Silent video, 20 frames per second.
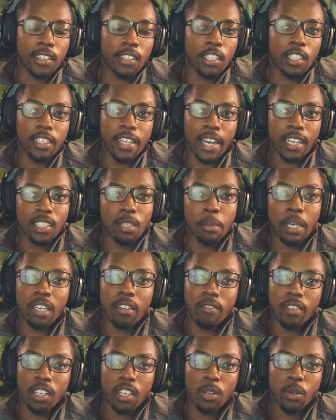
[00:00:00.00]
couldn't actually make a
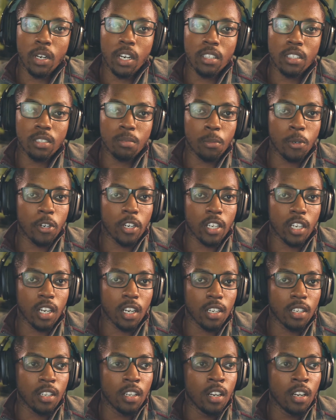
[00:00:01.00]
video on this morning on.